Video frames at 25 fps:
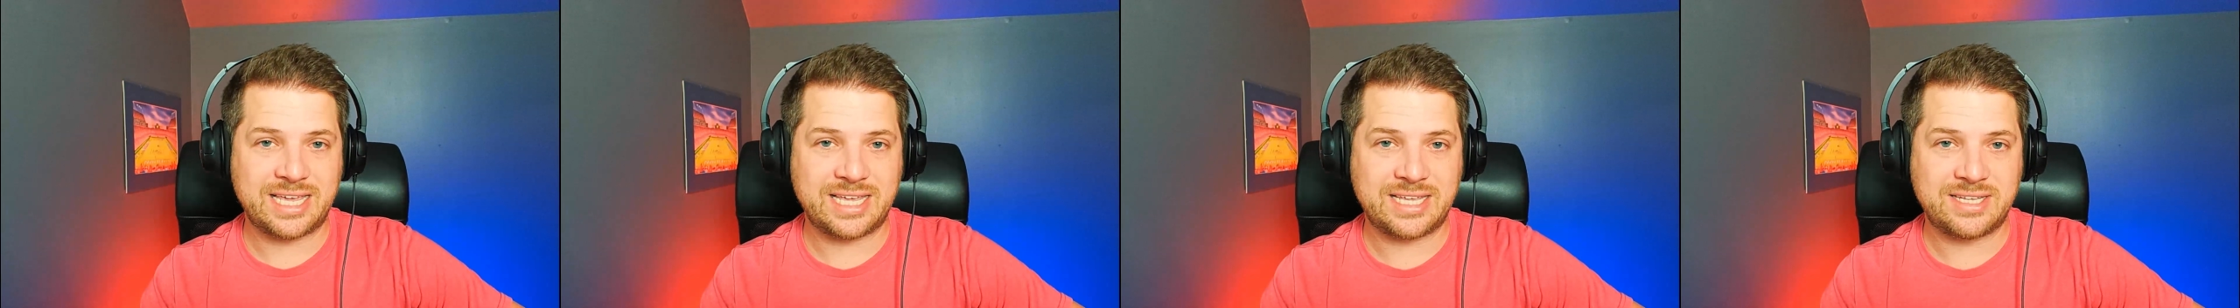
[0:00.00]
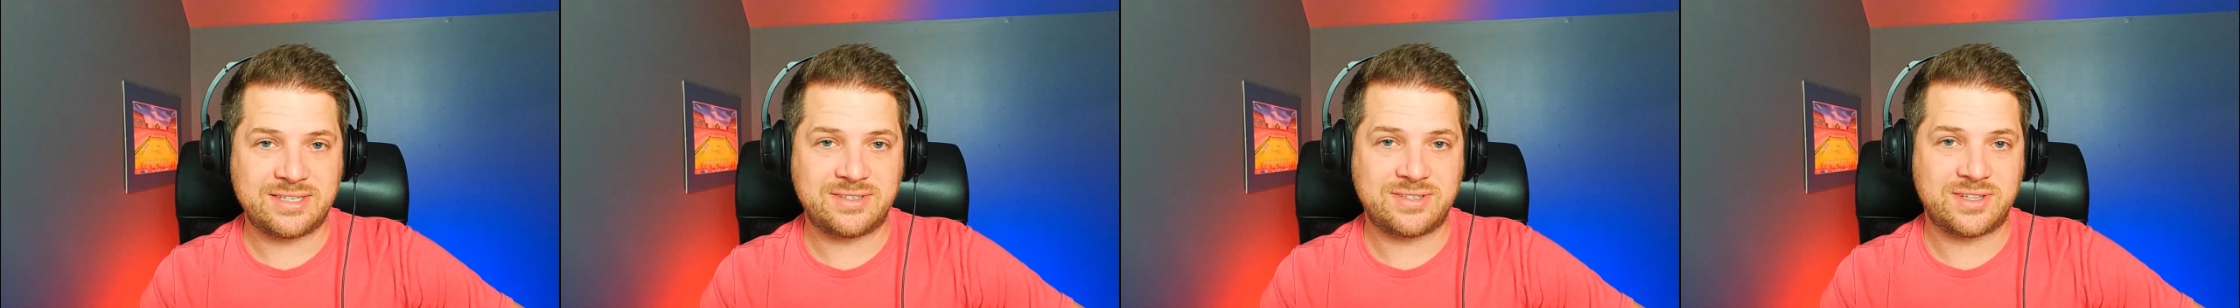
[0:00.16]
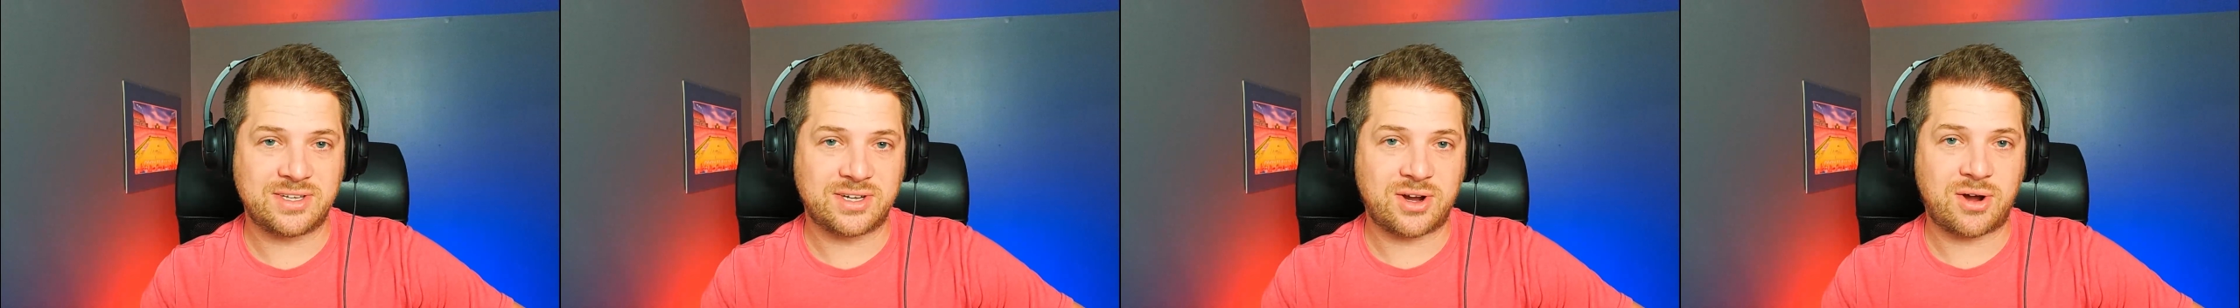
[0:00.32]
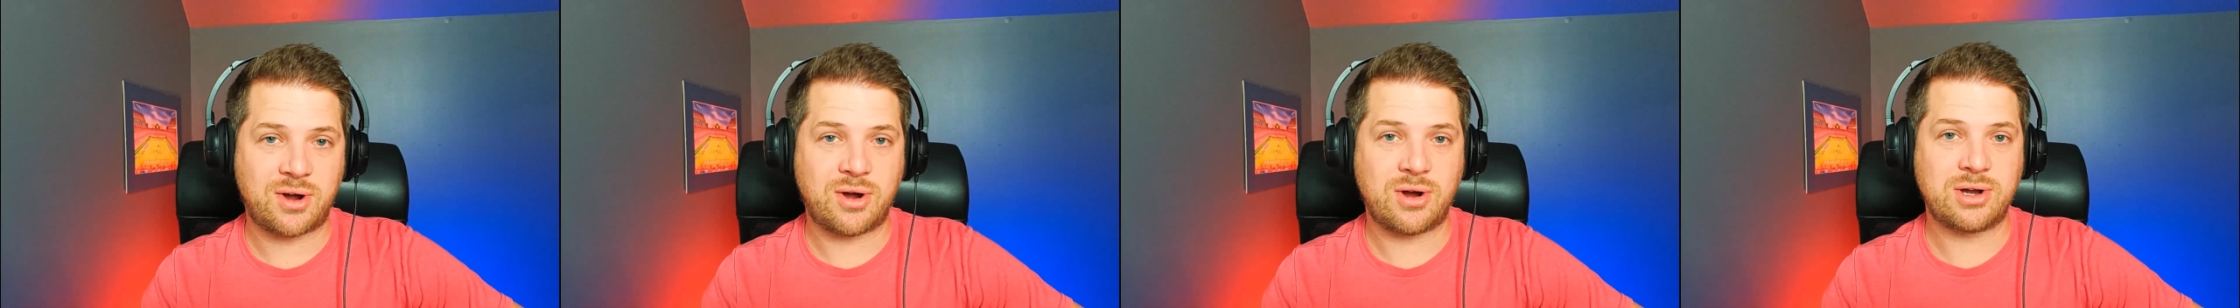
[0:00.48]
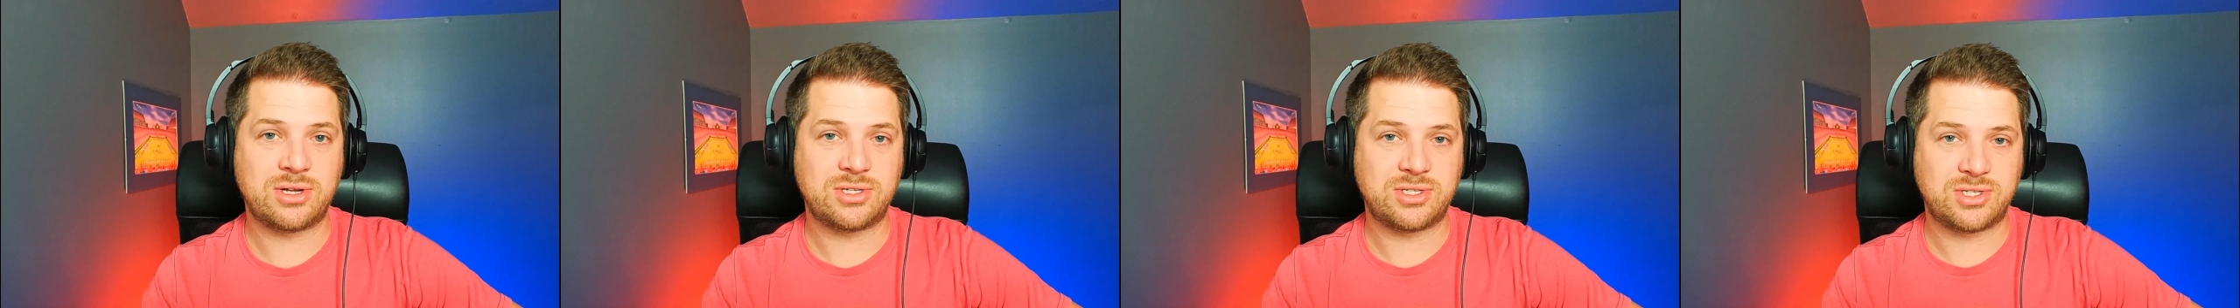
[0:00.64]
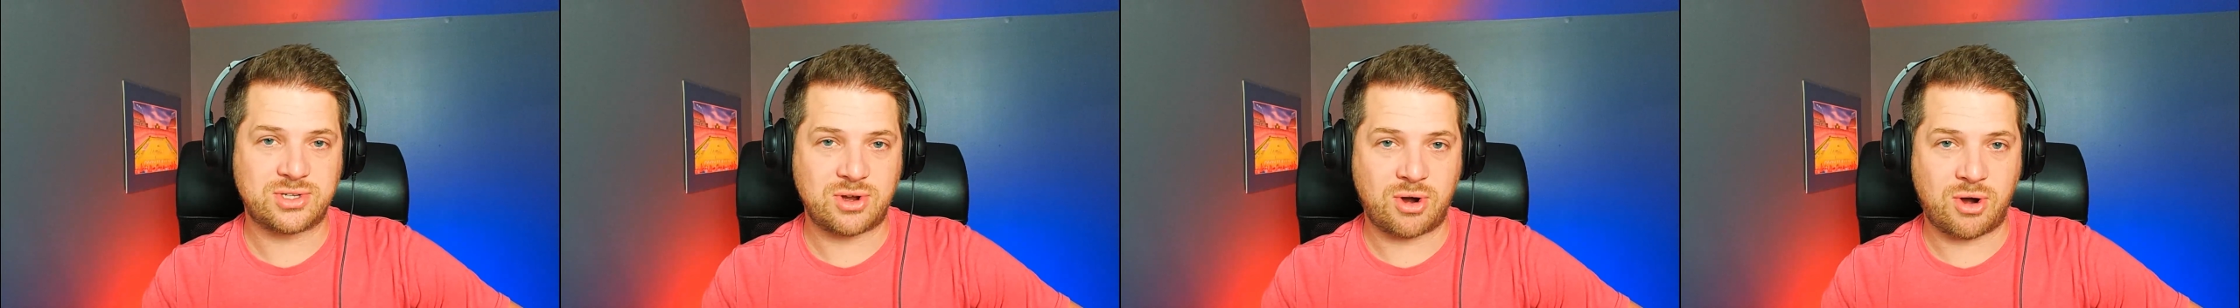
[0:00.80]
is the
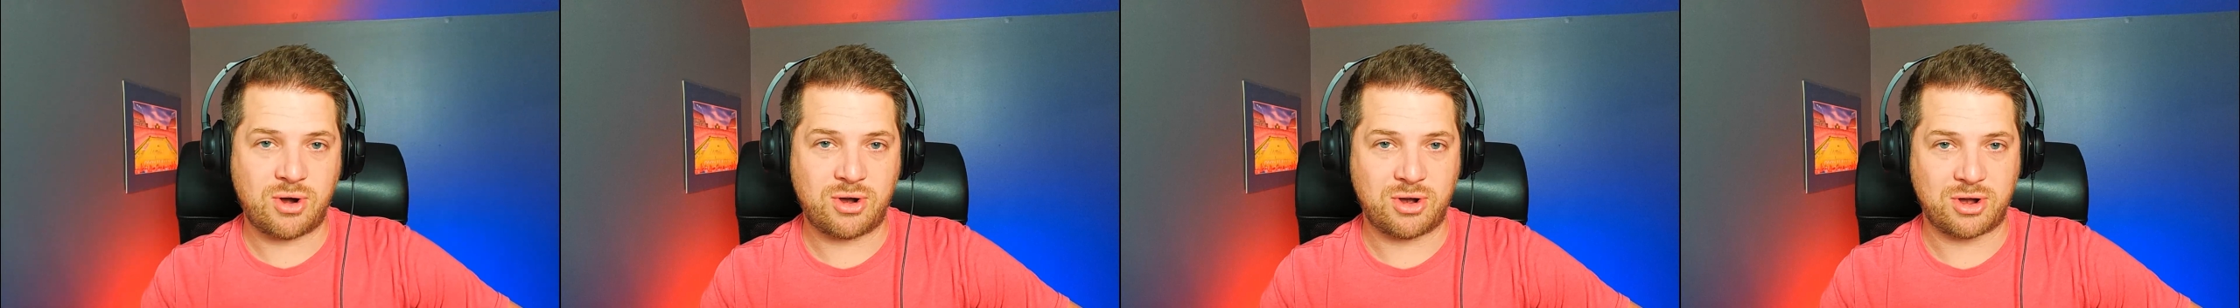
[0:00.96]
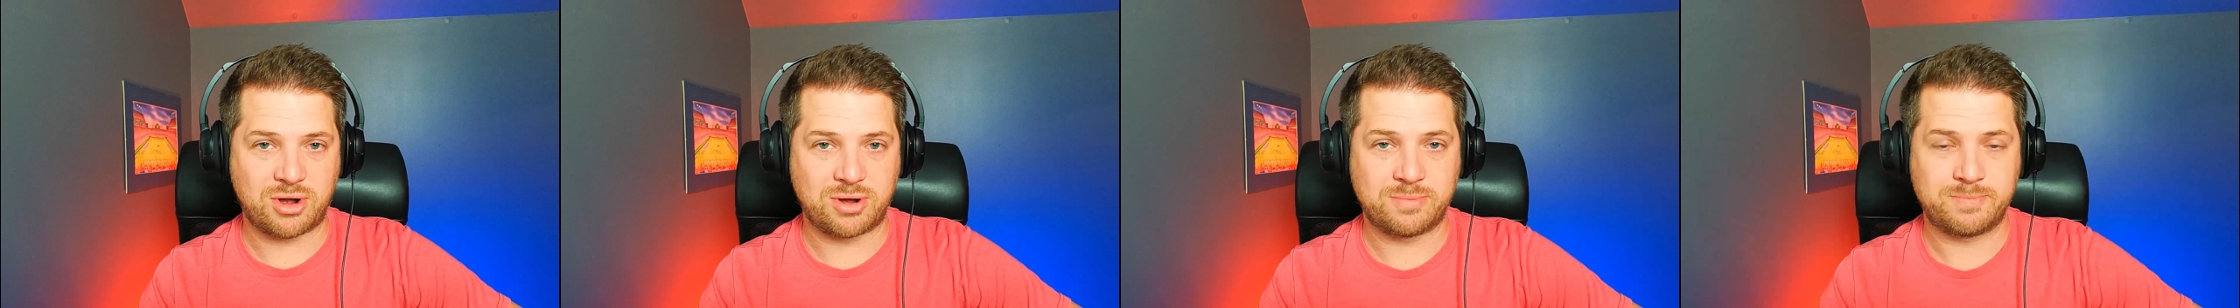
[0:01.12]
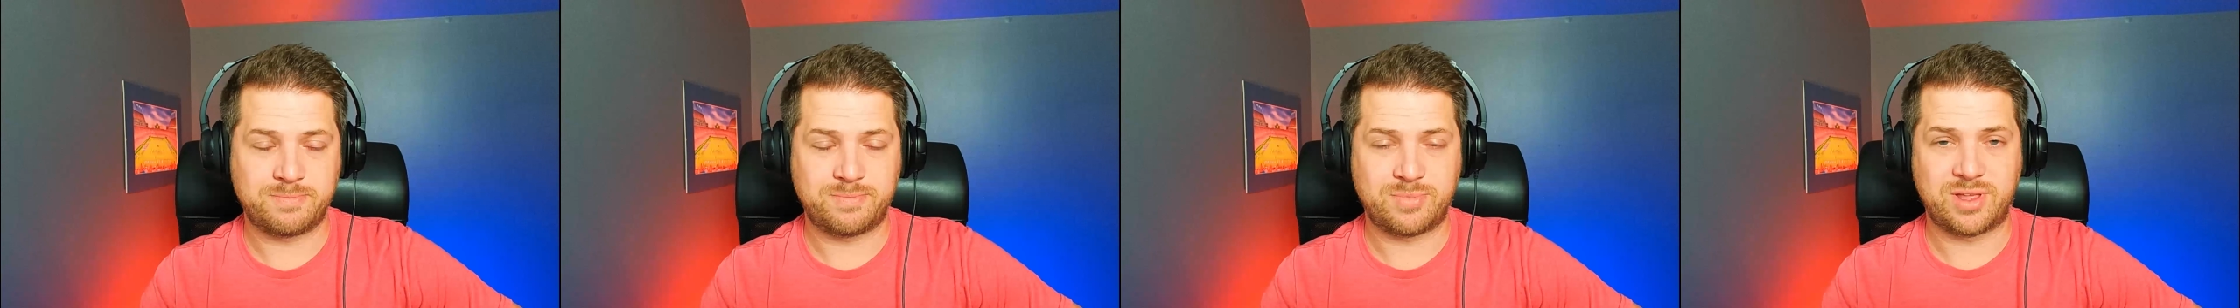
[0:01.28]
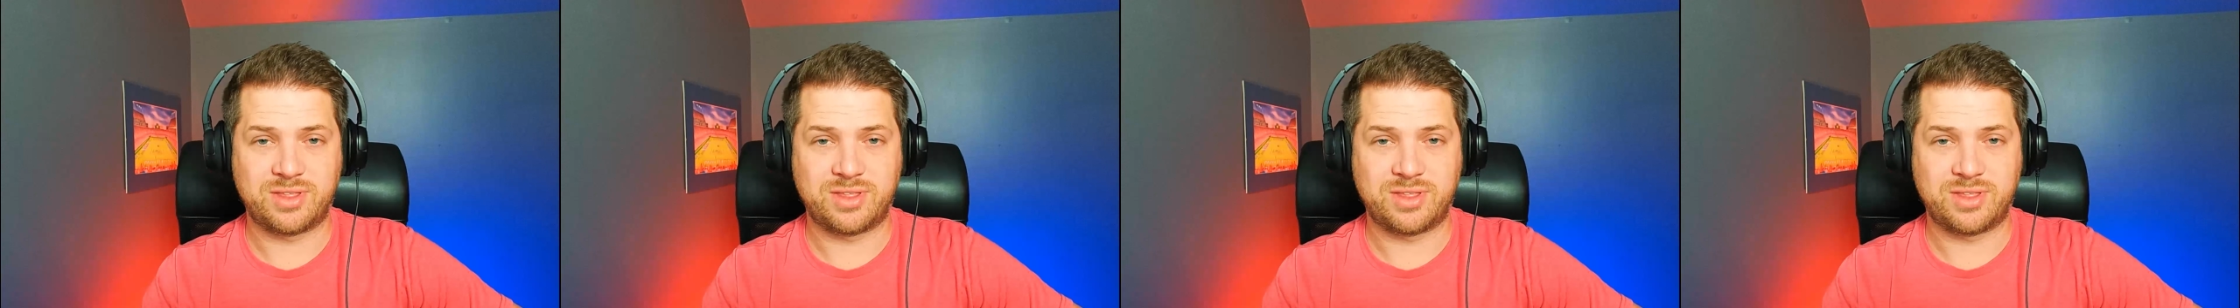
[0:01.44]
current starter.